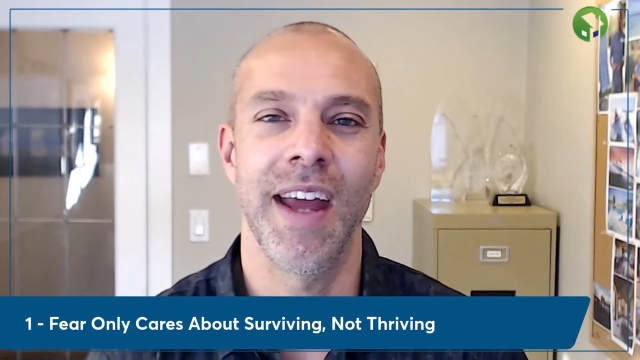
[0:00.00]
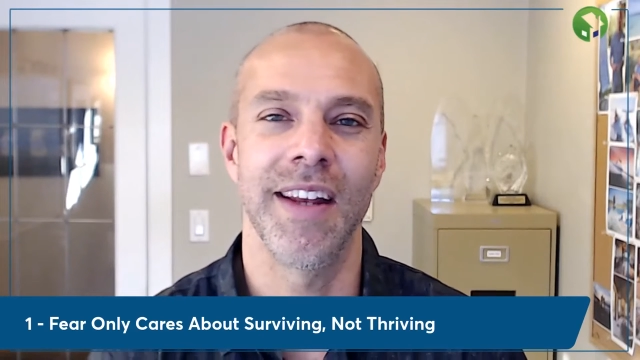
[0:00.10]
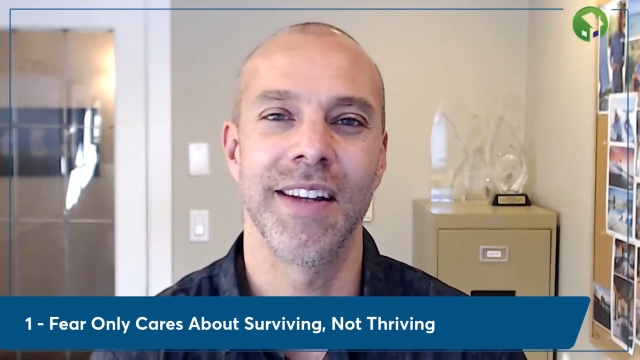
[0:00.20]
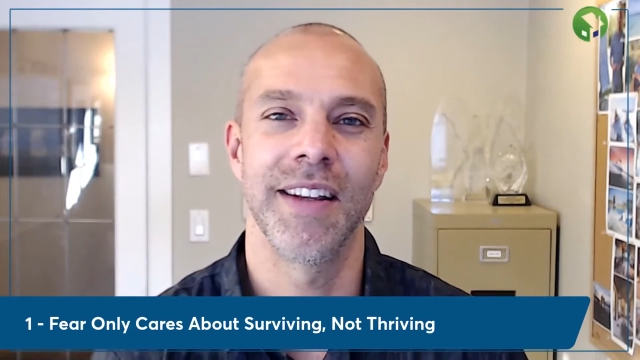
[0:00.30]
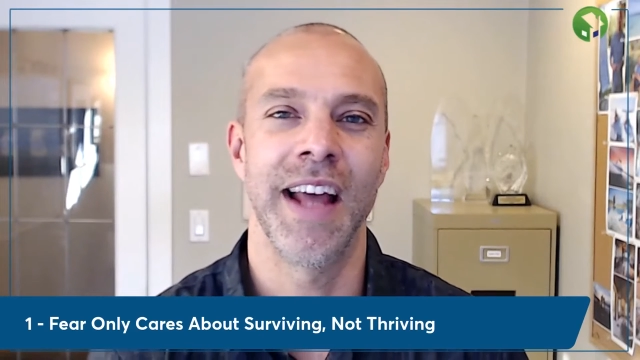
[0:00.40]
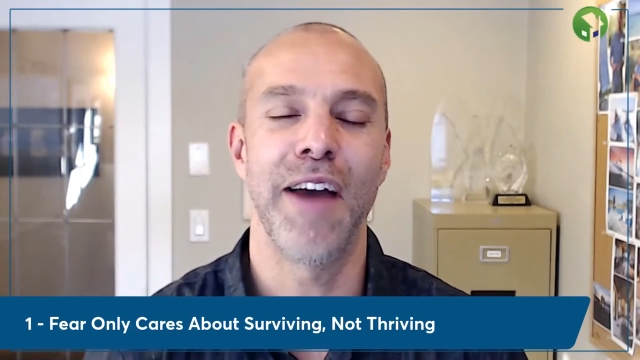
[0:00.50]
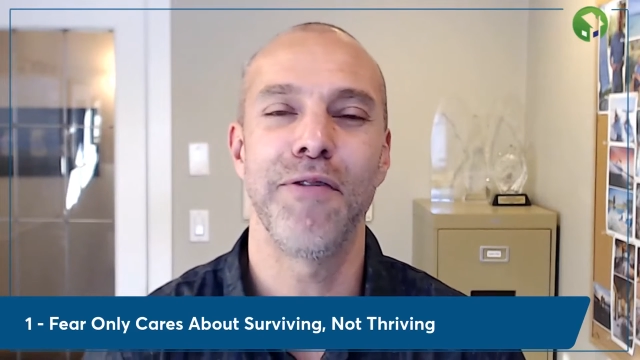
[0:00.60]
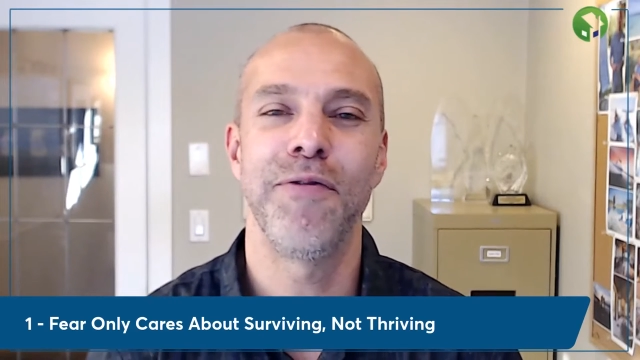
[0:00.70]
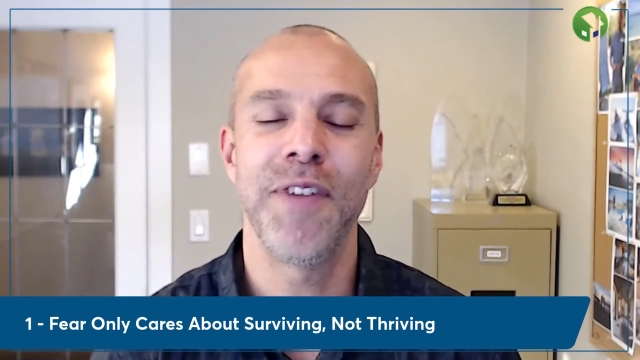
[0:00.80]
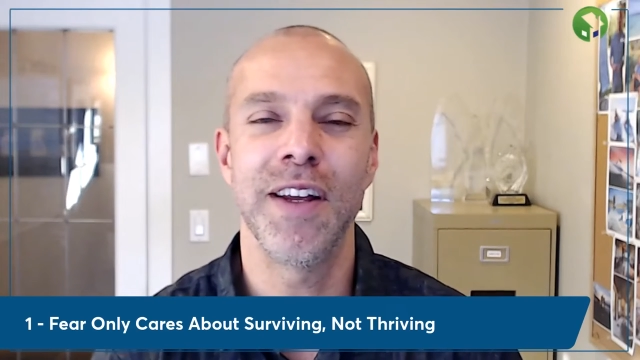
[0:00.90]
And
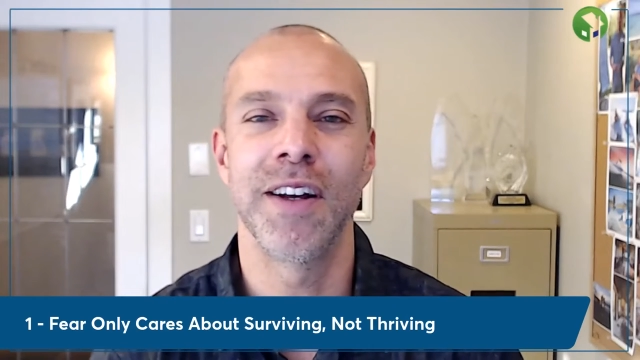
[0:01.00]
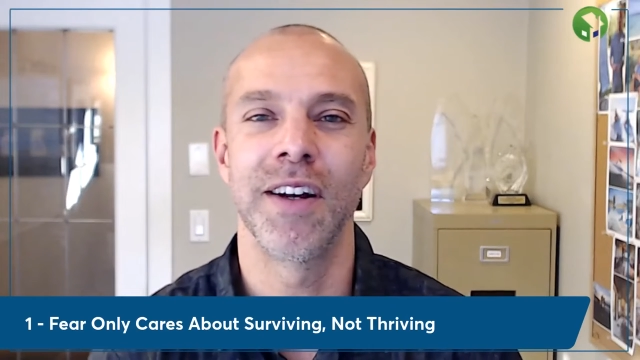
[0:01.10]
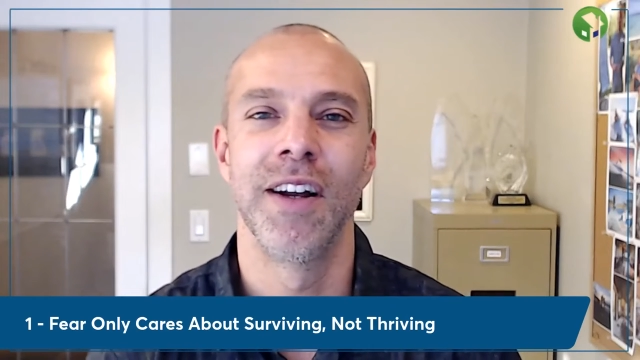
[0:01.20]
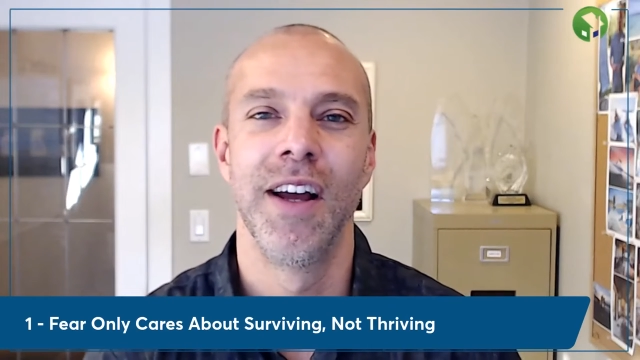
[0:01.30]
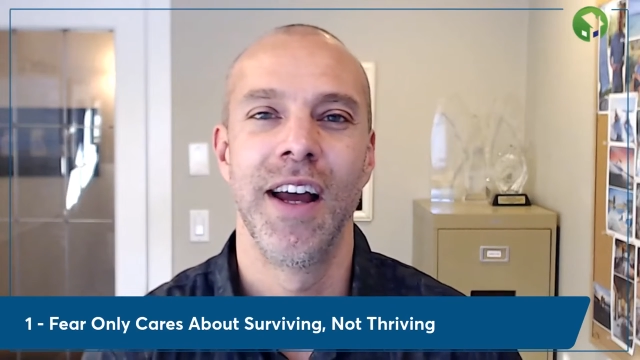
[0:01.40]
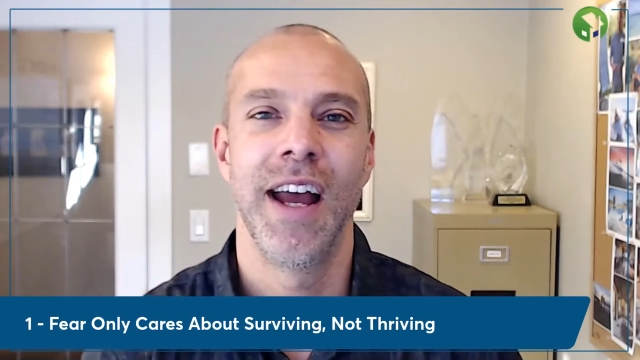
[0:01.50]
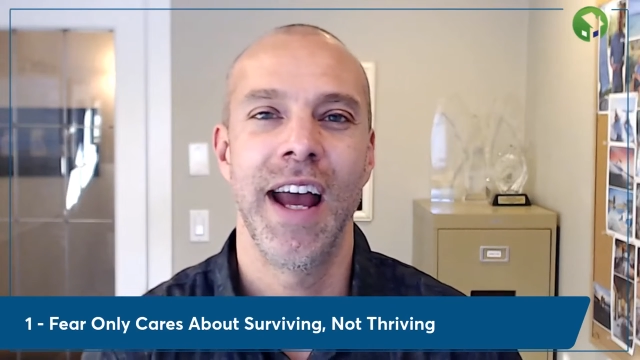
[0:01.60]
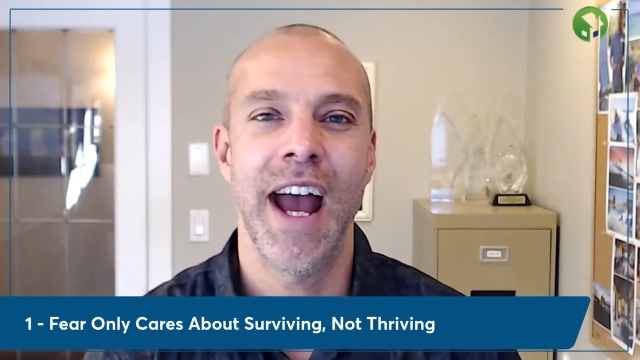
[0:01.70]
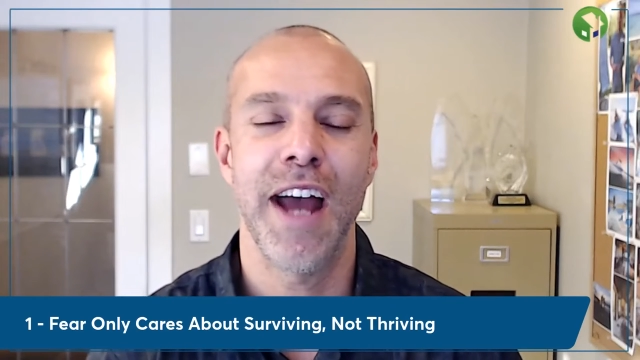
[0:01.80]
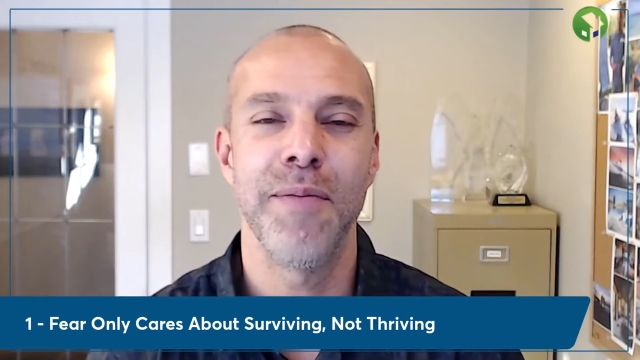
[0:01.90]
that fear
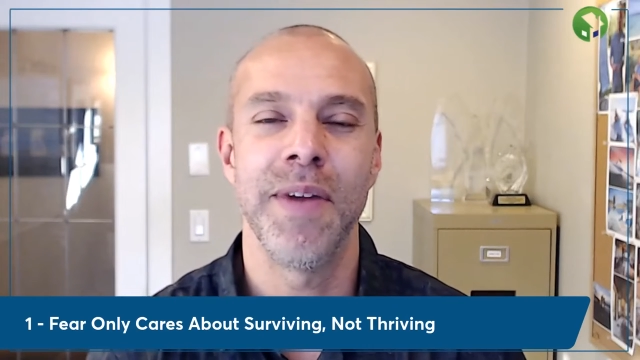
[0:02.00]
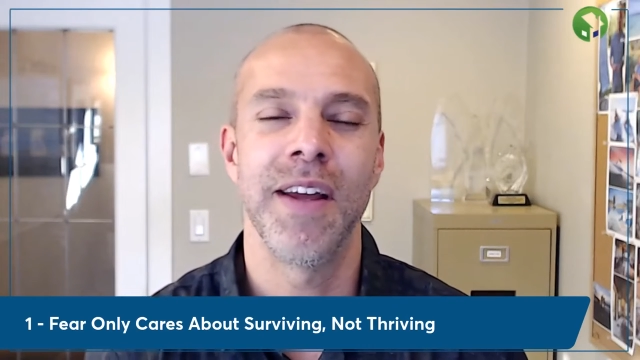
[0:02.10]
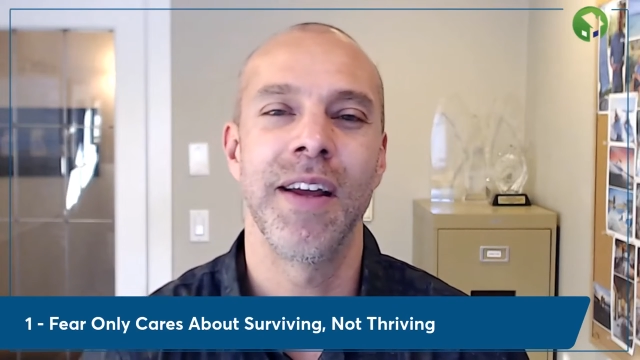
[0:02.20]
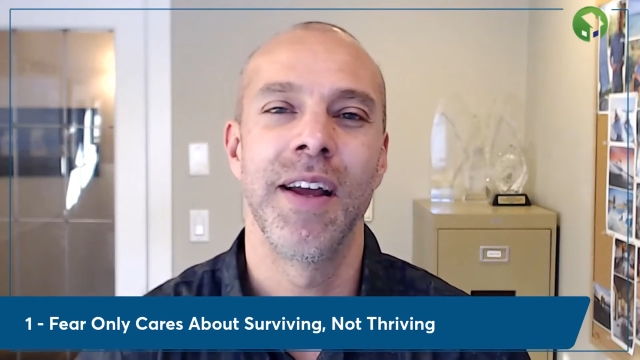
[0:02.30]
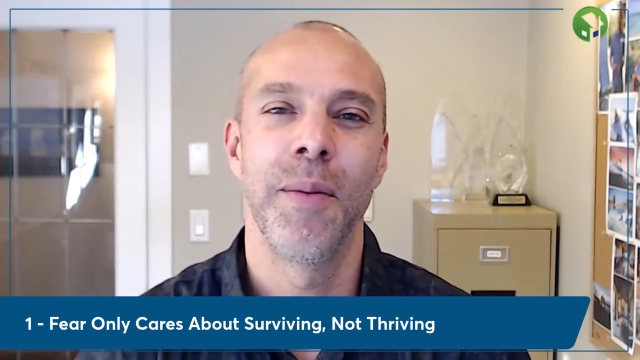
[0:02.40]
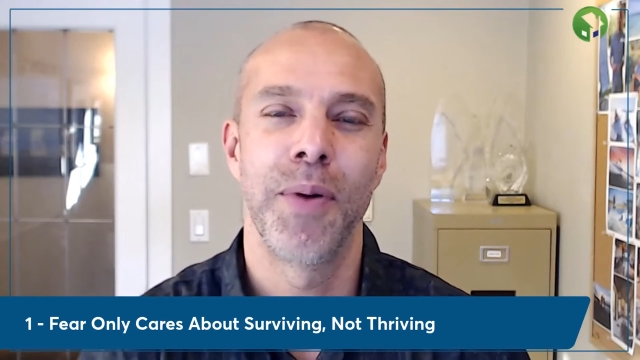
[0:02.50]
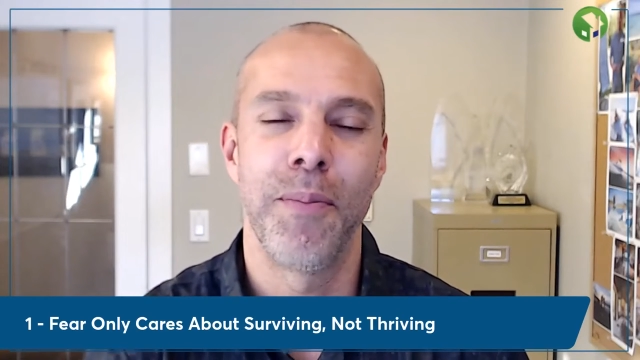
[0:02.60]
had me